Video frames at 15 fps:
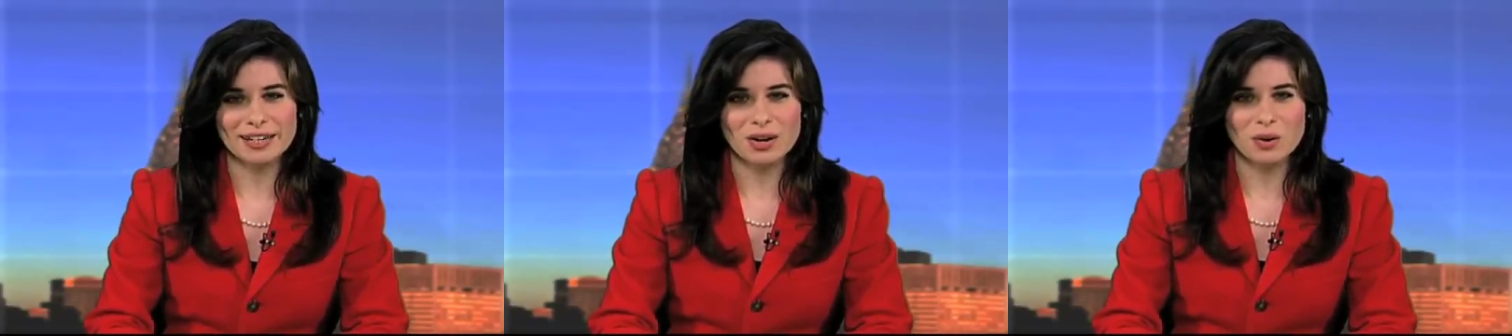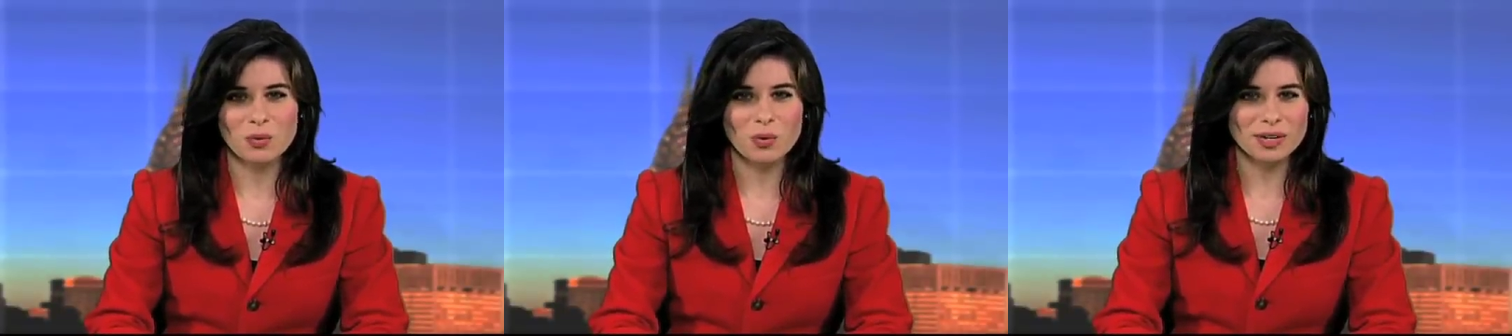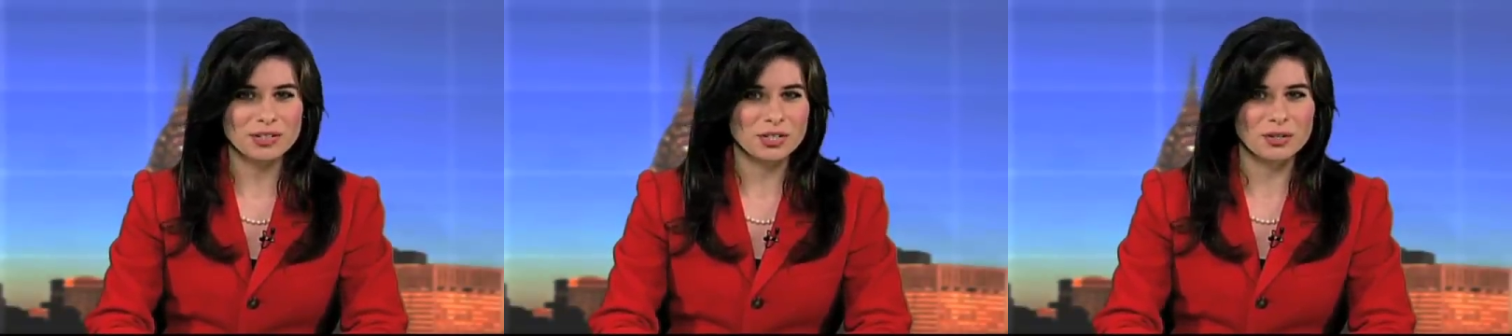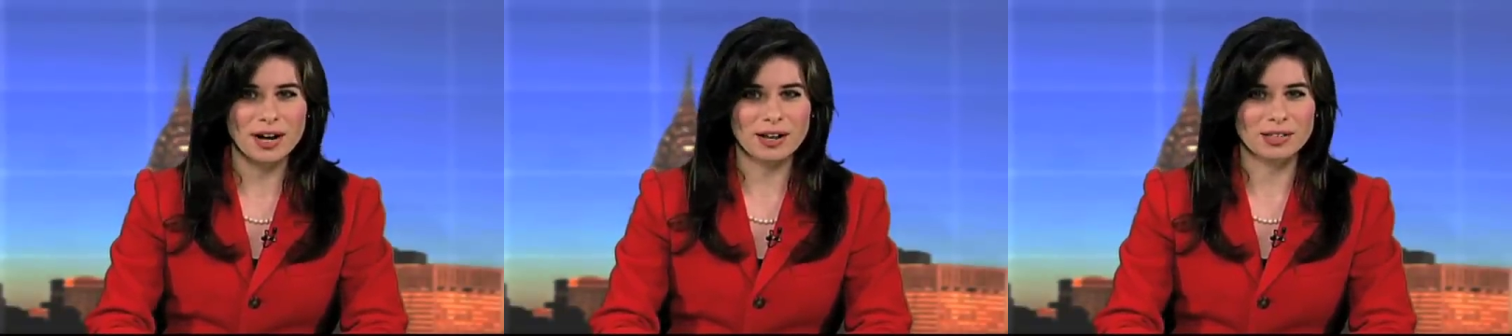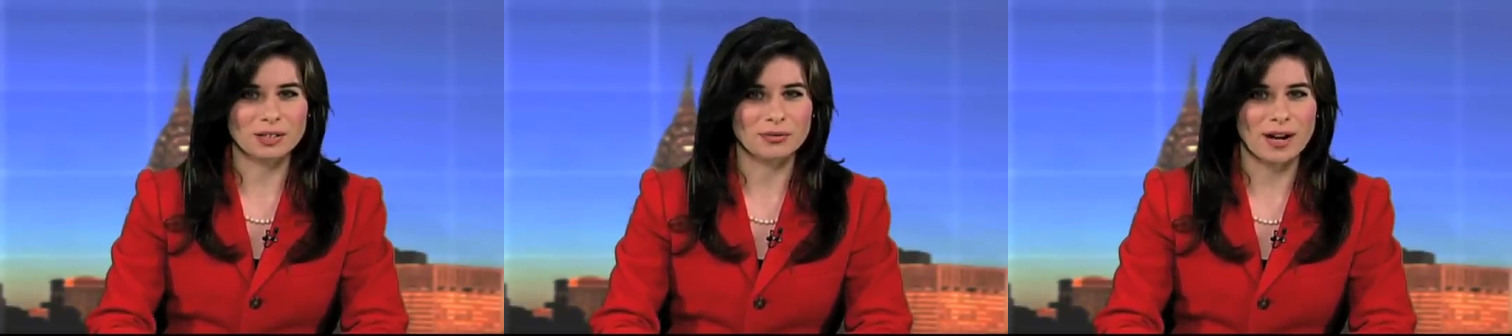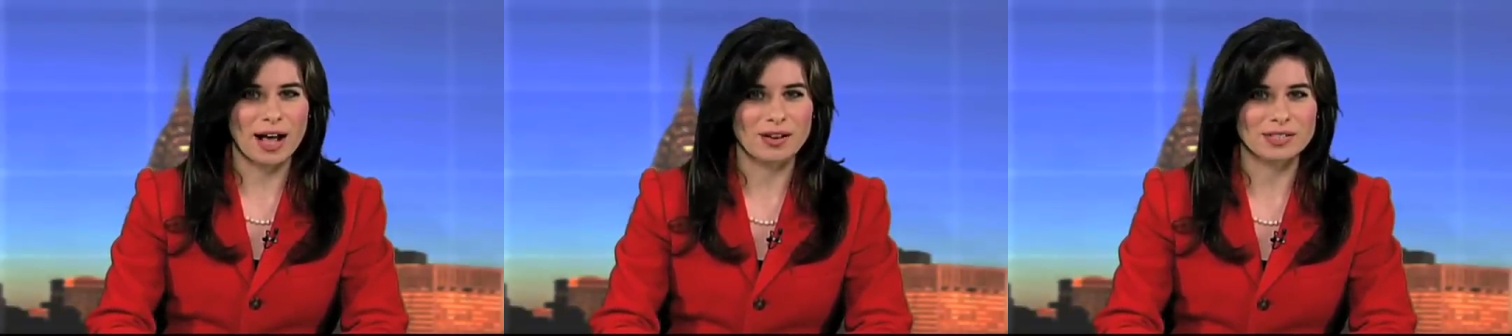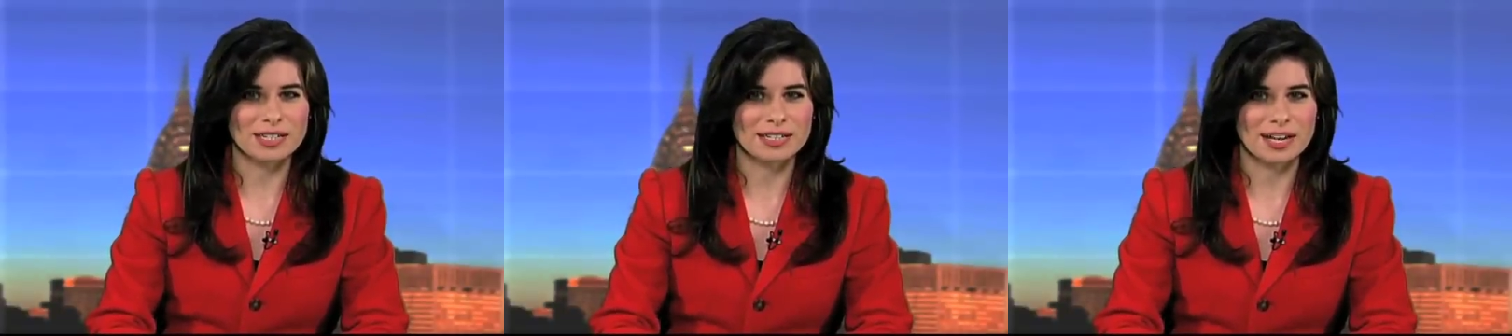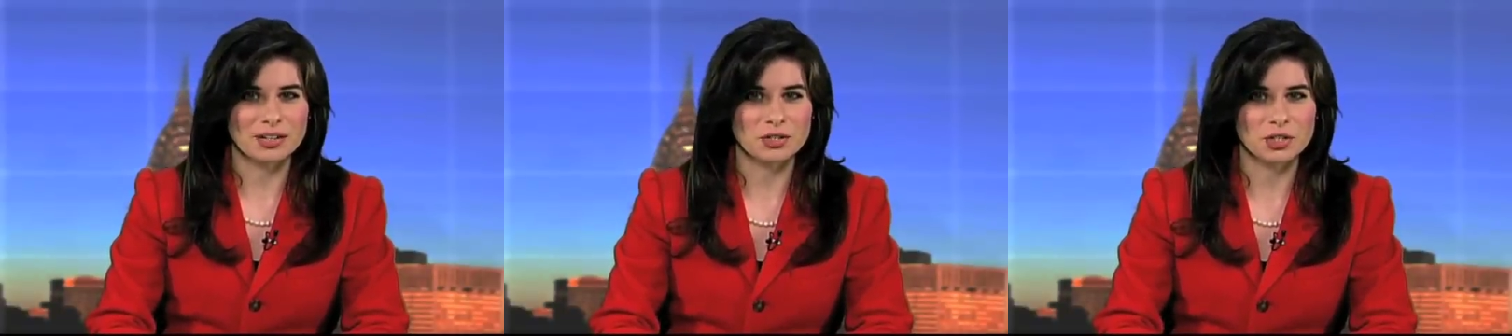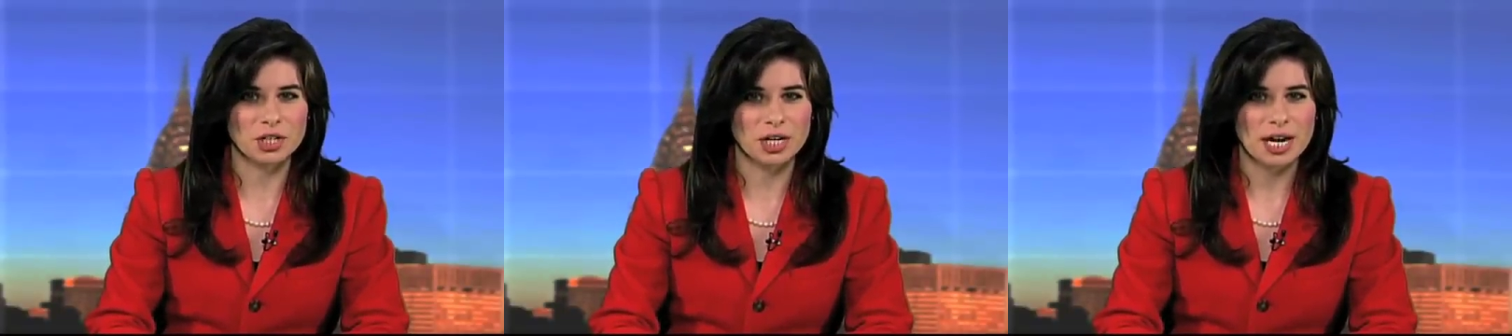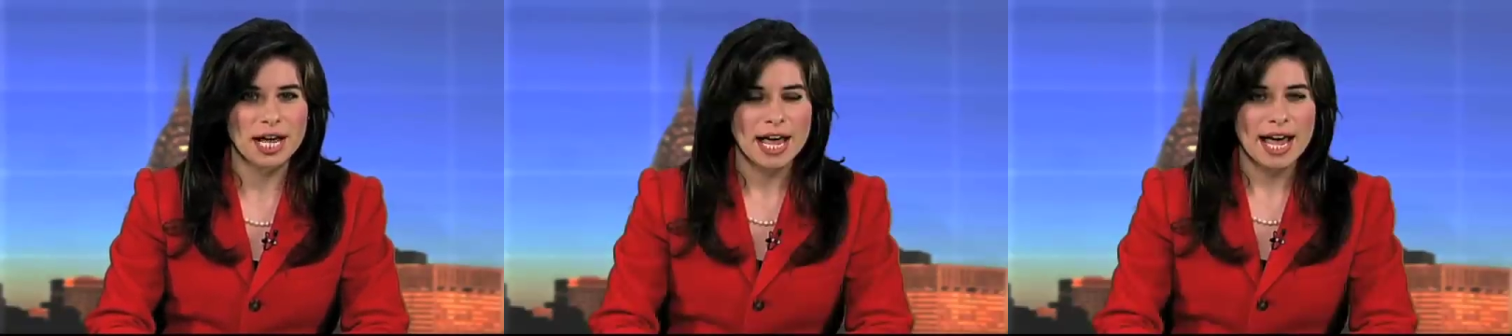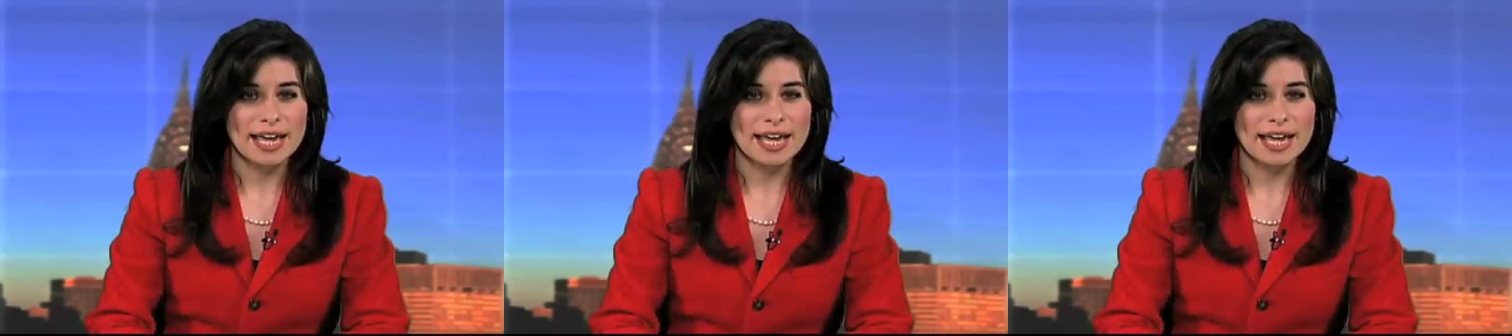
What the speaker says: What's your outlook for housing next year?